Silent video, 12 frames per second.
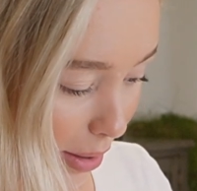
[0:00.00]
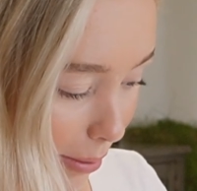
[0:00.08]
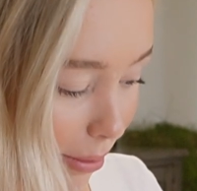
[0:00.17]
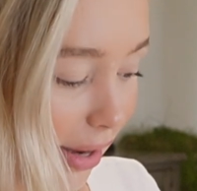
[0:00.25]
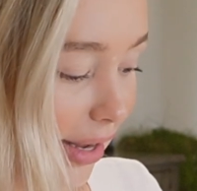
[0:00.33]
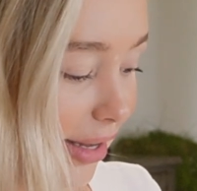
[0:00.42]

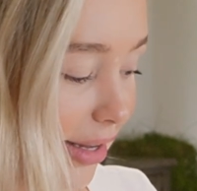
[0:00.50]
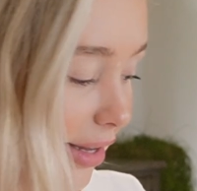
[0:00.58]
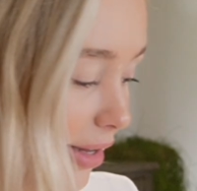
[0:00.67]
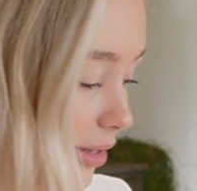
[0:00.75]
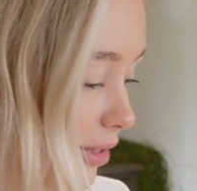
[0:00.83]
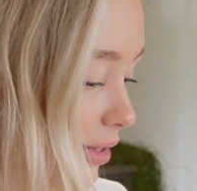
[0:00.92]
But it
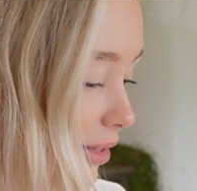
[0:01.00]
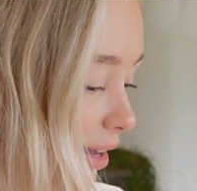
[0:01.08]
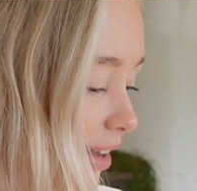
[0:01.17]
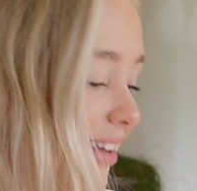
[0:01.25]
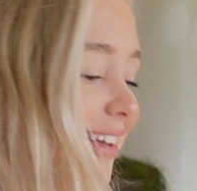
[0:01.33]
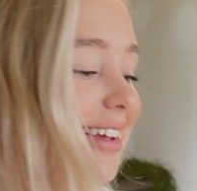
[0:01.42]
is
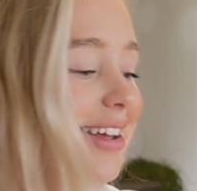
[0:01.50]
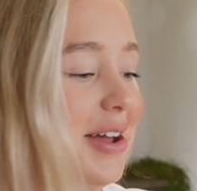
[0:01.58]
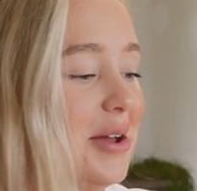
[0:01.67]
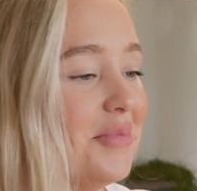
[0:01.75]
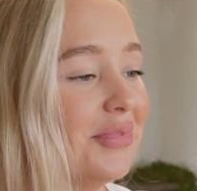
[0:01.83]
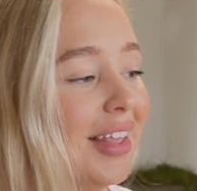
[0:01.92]

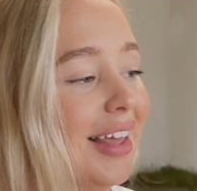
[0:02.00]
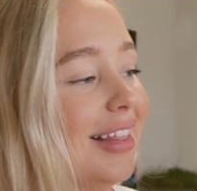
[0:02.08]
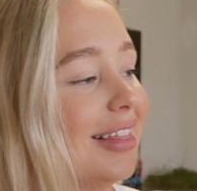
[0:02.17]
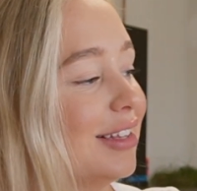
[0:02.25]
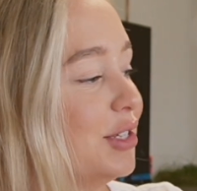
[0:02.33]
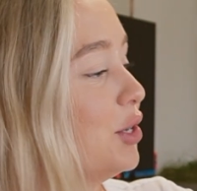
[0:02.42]

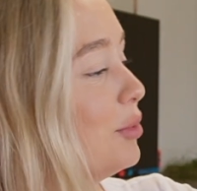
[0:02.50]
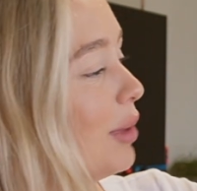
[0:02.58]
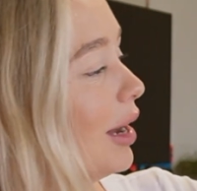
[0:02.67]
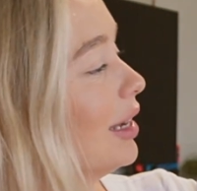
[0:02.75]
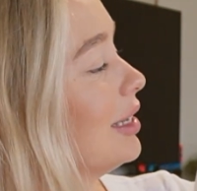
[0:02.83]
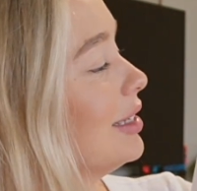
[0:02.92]
this
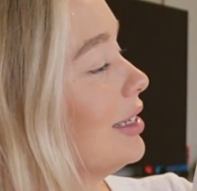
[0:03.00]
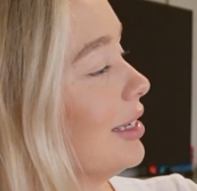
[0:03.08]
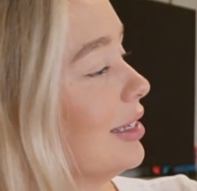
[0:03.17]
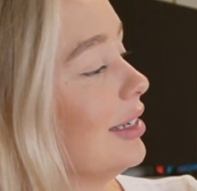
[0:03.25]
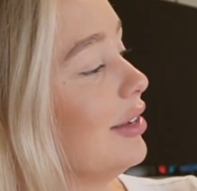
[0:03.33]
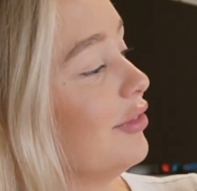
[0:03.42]
humongous
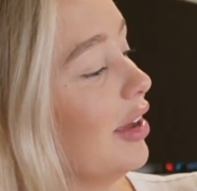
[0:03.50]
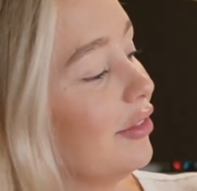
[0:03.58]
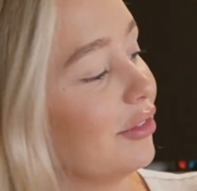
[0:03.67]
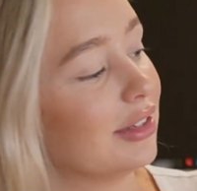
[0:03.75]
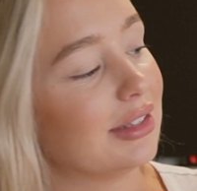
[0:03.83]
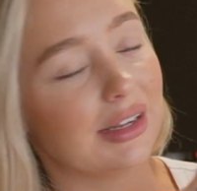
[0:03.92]
Disney
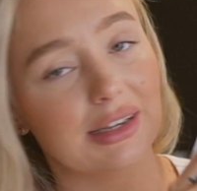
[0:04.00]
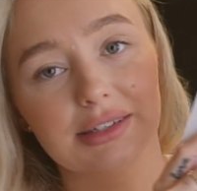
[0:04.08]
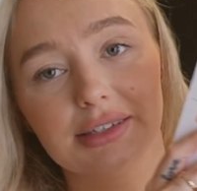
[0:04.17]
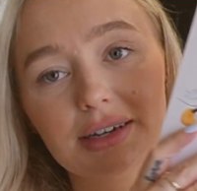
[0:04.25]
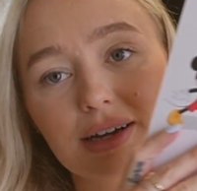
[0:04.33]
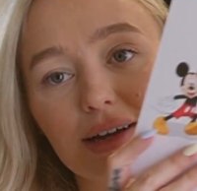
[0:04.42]
Favorites
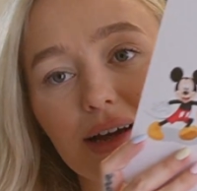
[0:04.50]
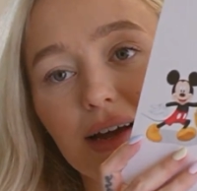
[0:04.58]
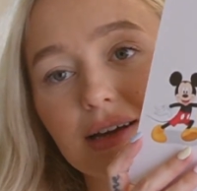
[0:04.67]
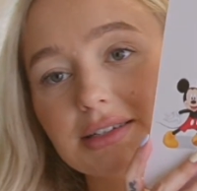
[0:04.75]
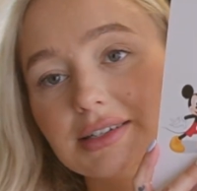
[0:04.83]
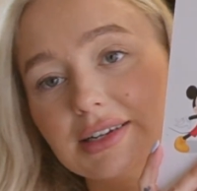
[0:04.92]
Easter
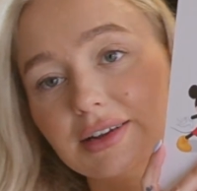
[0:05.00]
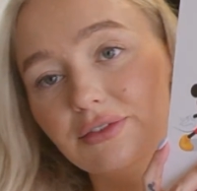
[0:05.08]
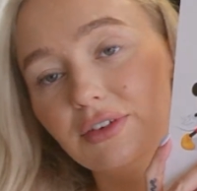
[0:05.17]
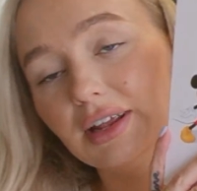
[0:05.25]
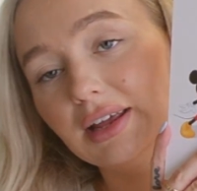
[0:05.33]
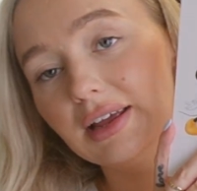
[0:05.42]

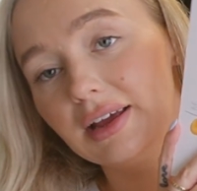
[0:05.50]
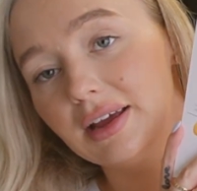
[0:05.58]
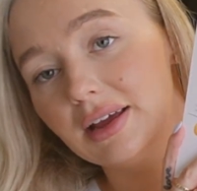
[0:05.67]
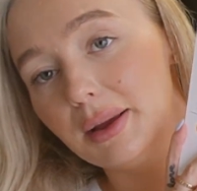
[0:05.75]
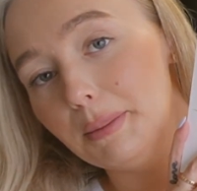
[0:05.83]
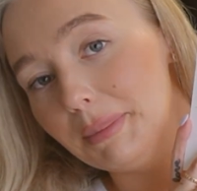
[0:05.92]
activity
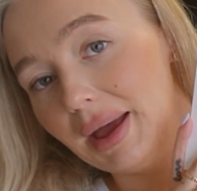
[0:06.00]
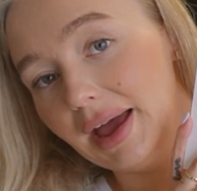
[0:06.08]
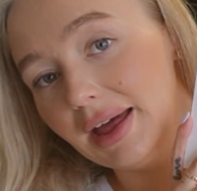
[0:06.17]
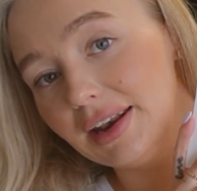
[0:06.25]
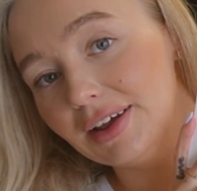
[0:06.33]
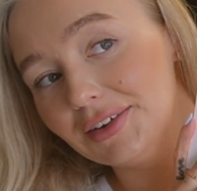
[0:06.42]

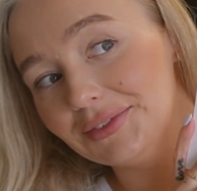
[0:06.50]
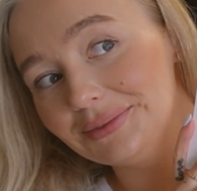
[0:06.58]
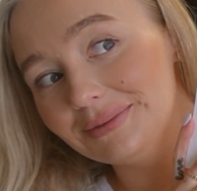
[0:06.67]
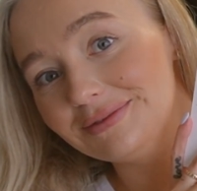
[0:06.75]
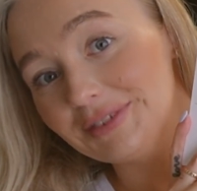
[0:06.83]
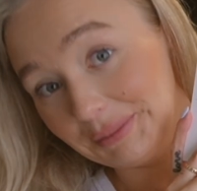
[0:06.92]
pad
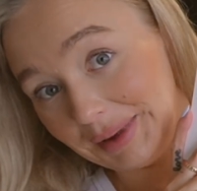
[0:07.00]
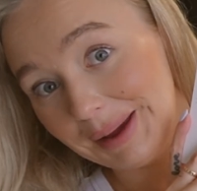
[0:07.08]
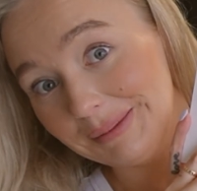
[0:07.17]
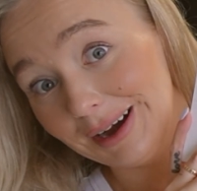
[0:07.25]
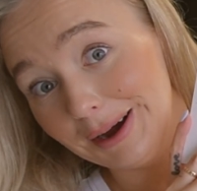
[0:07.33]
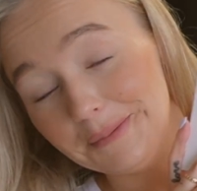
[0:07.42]
from
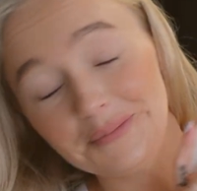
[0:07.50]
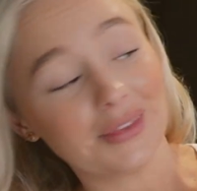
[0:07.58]
Kmart.